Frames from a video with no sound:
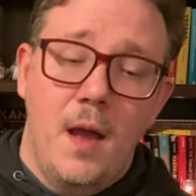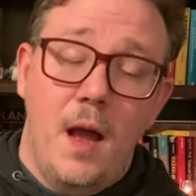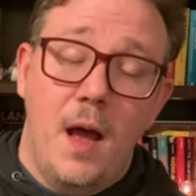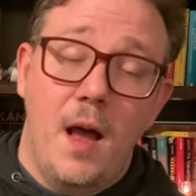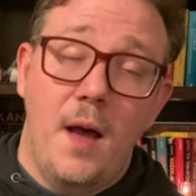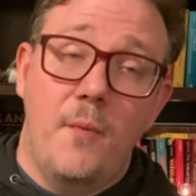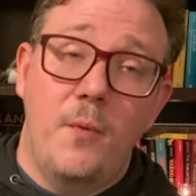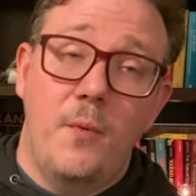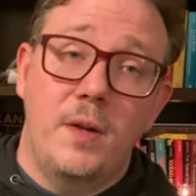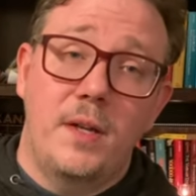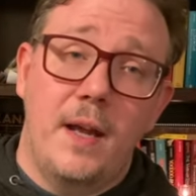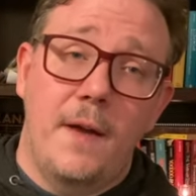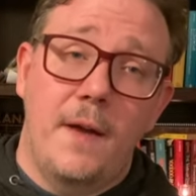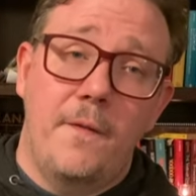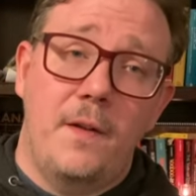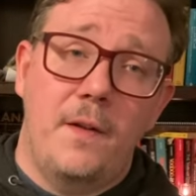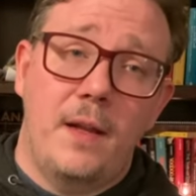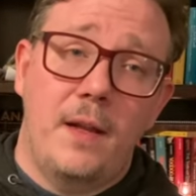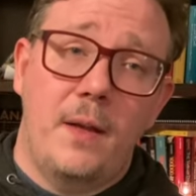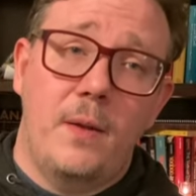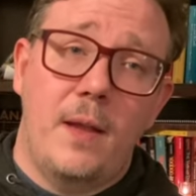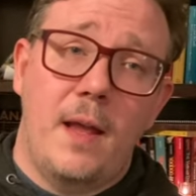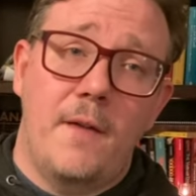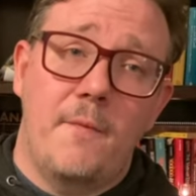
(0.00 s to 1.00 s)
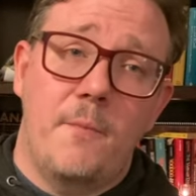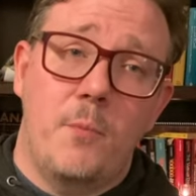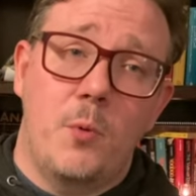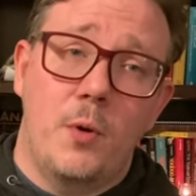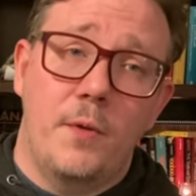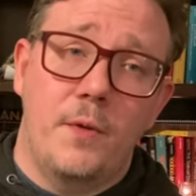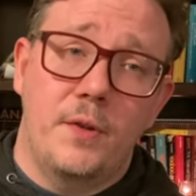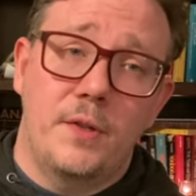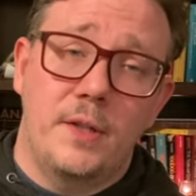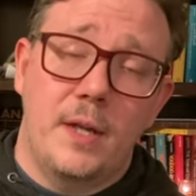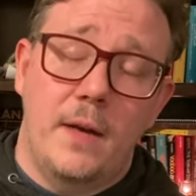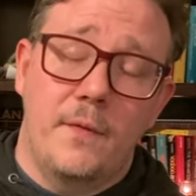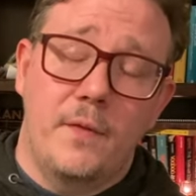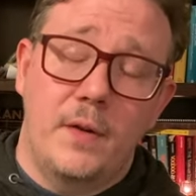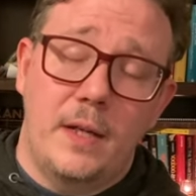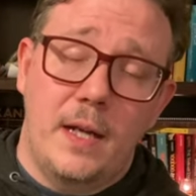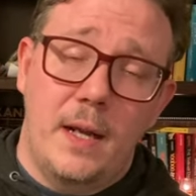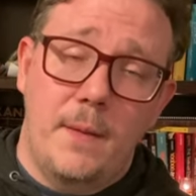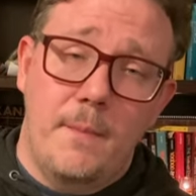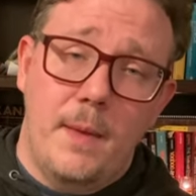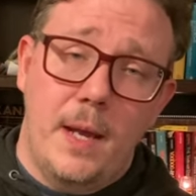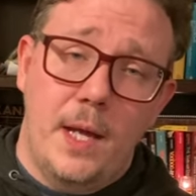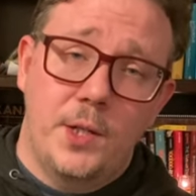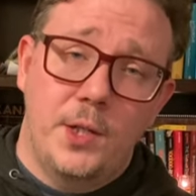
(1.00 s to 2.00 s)
Uh, we definitely will have more of those
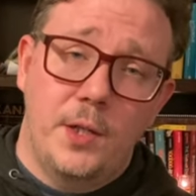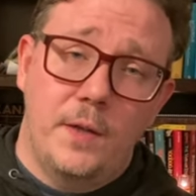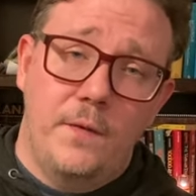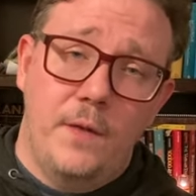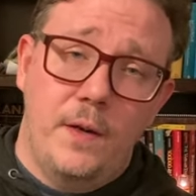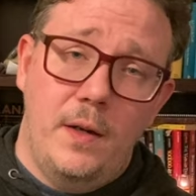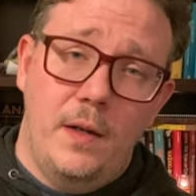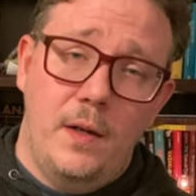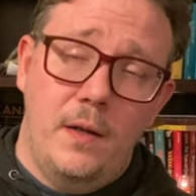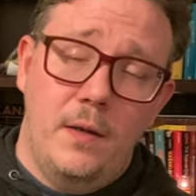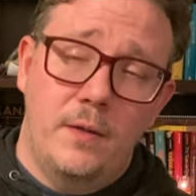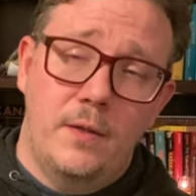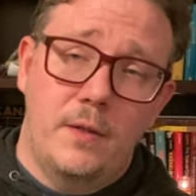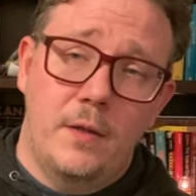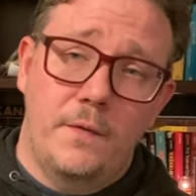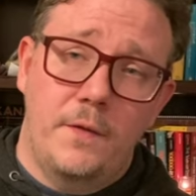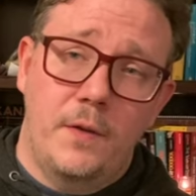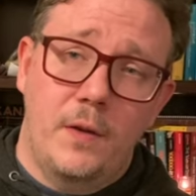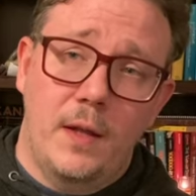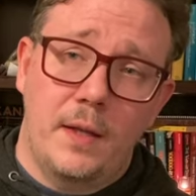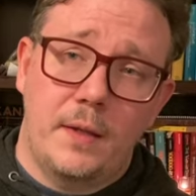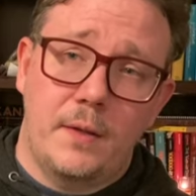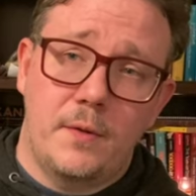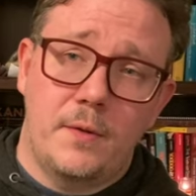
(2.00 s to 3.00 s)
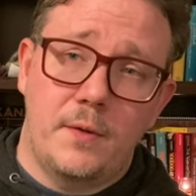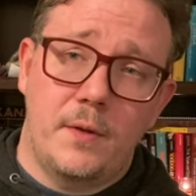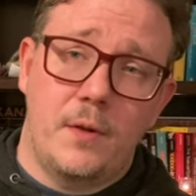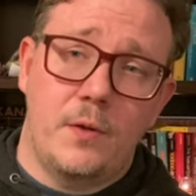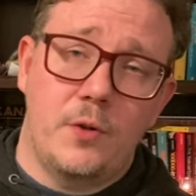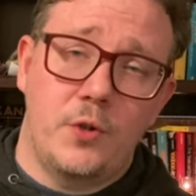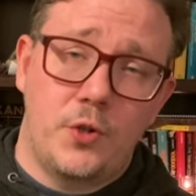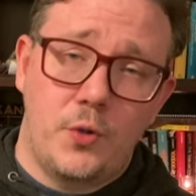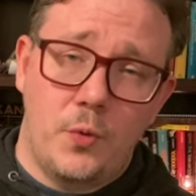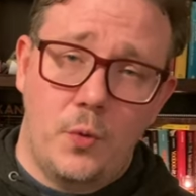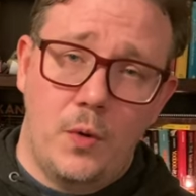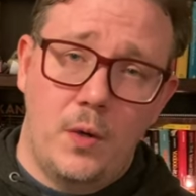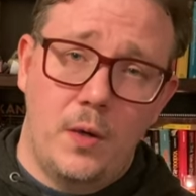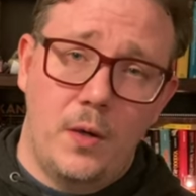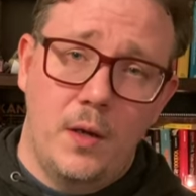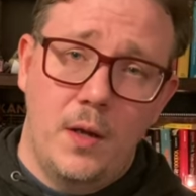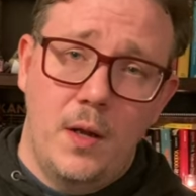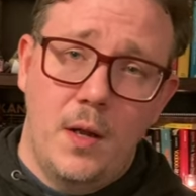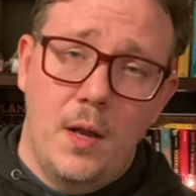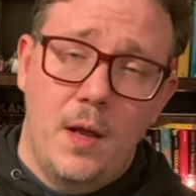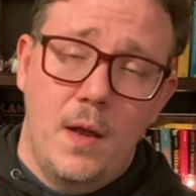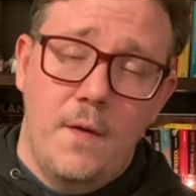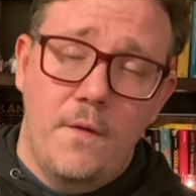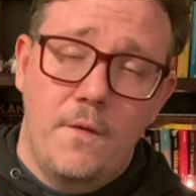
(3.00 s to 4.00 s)
everyday magic videos. So if you like those little short
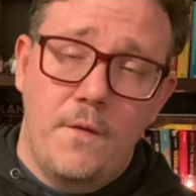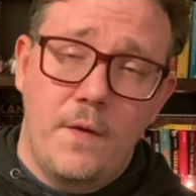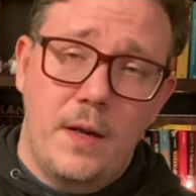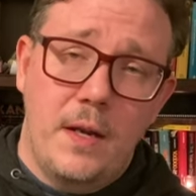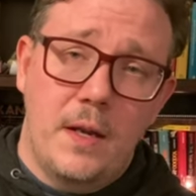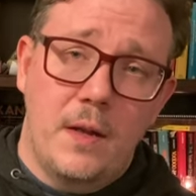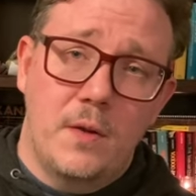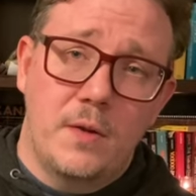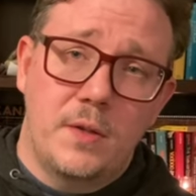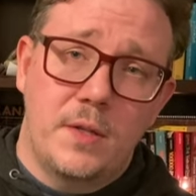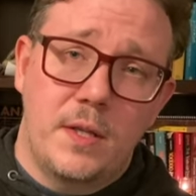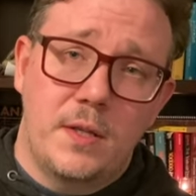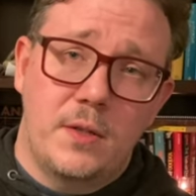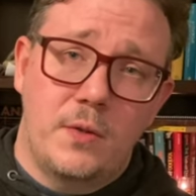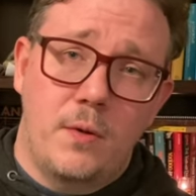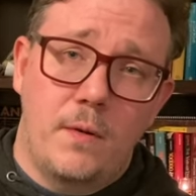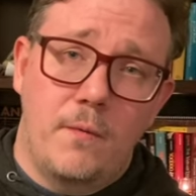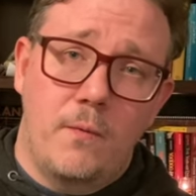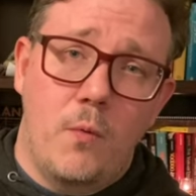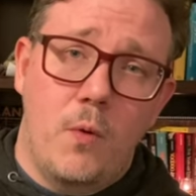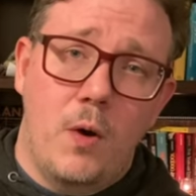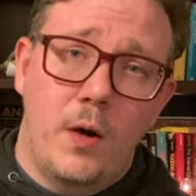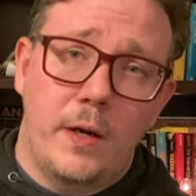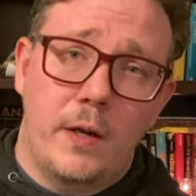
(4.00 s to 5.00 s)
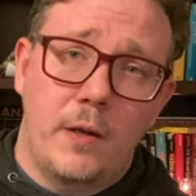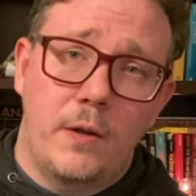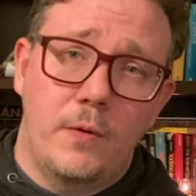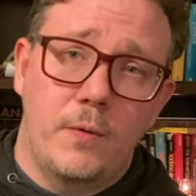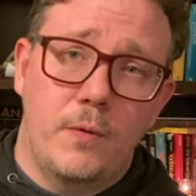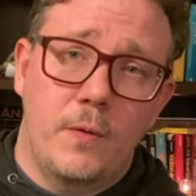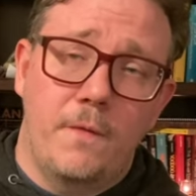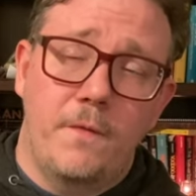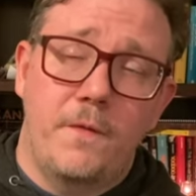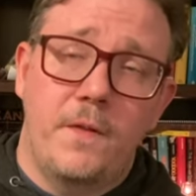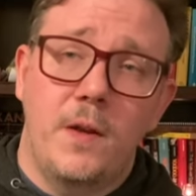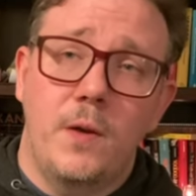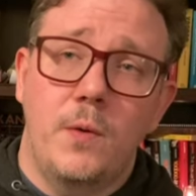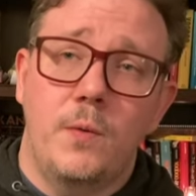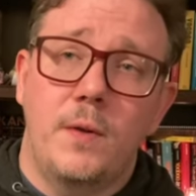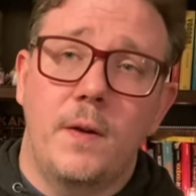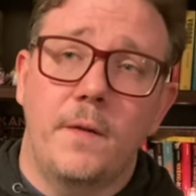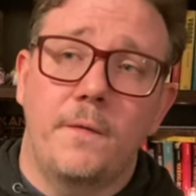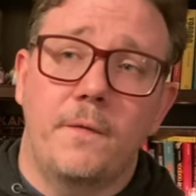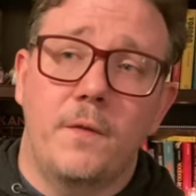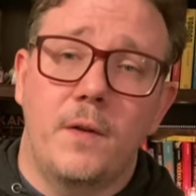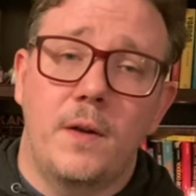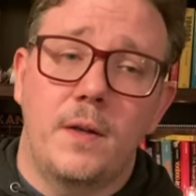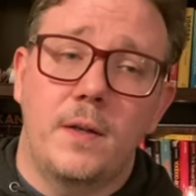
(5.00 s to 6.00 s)
videos that sort of walk you through a few
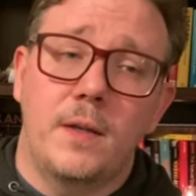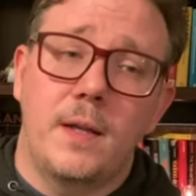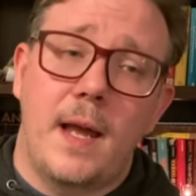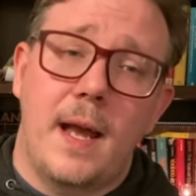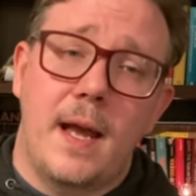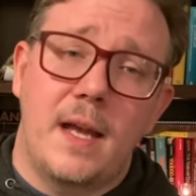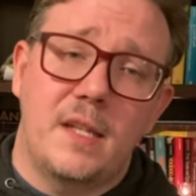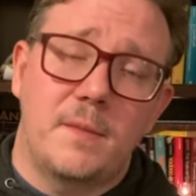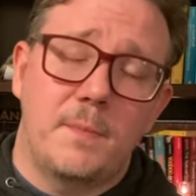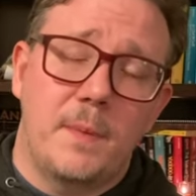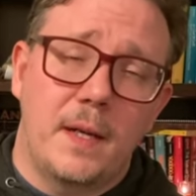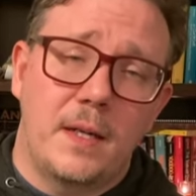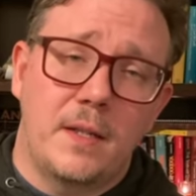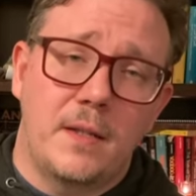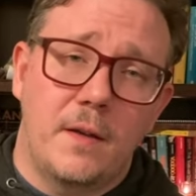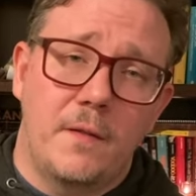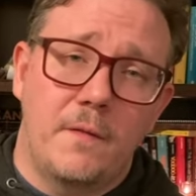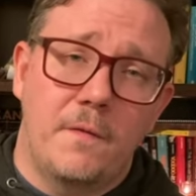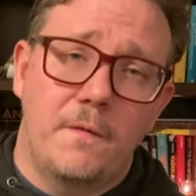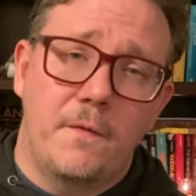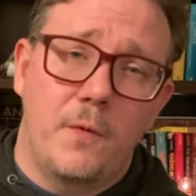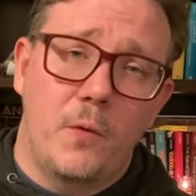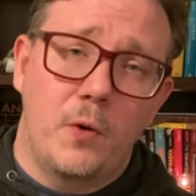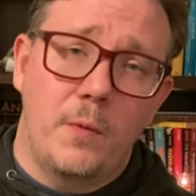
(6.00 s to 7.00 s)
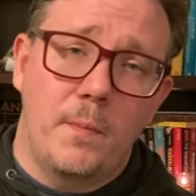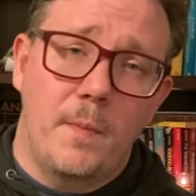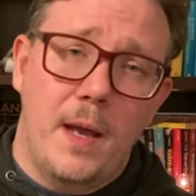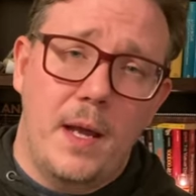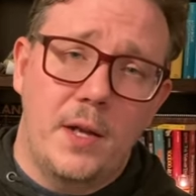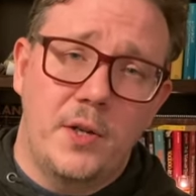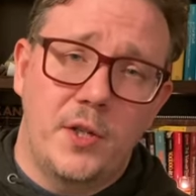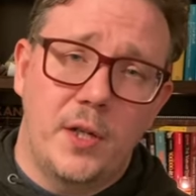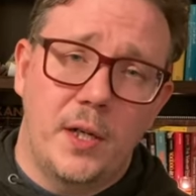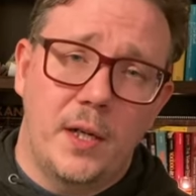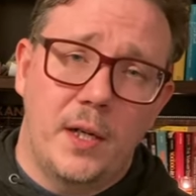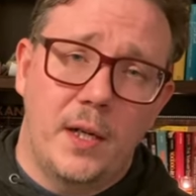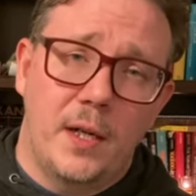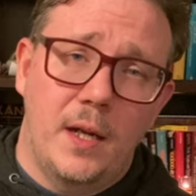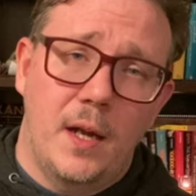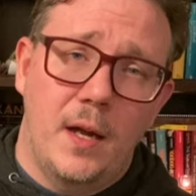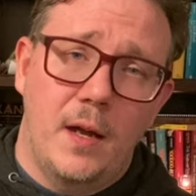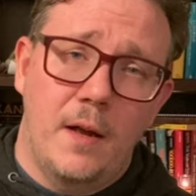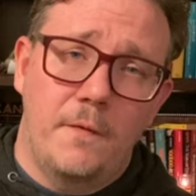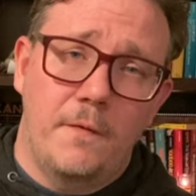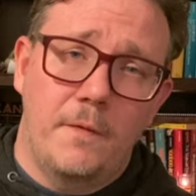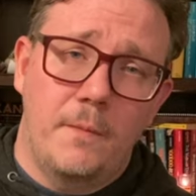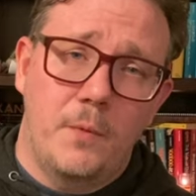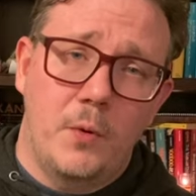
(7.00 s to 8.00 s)
different aspects of folk magic
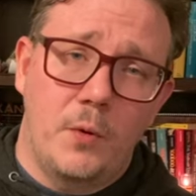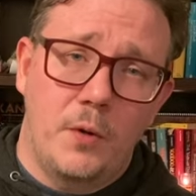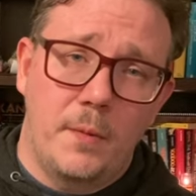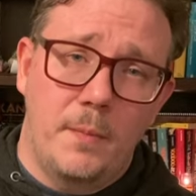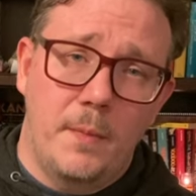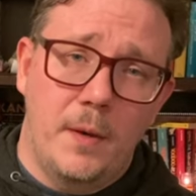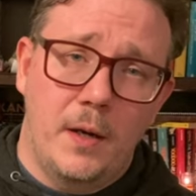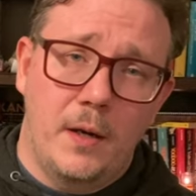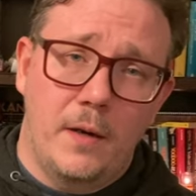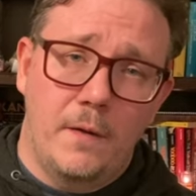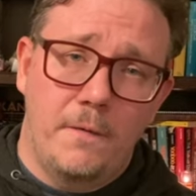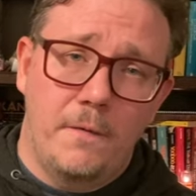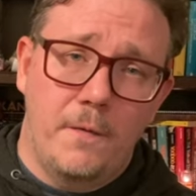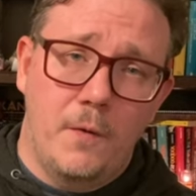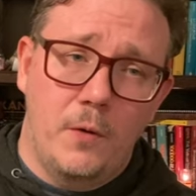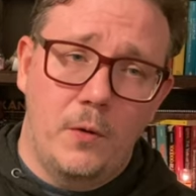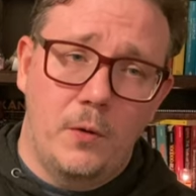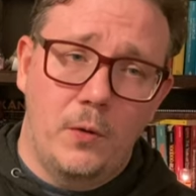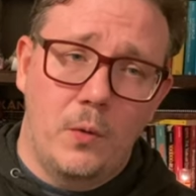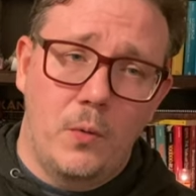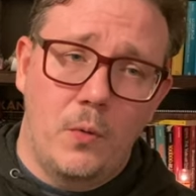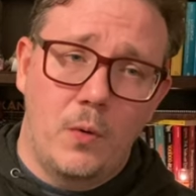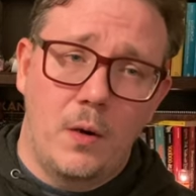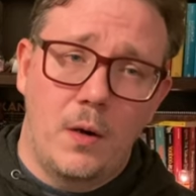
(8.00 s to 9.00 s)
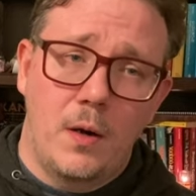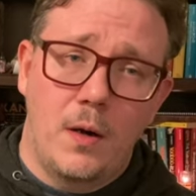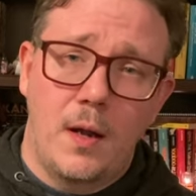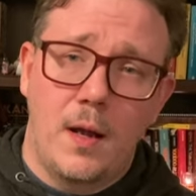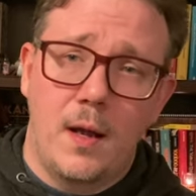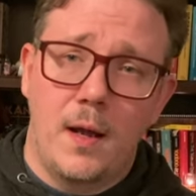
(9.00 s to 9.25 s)
uh, from North American folklore.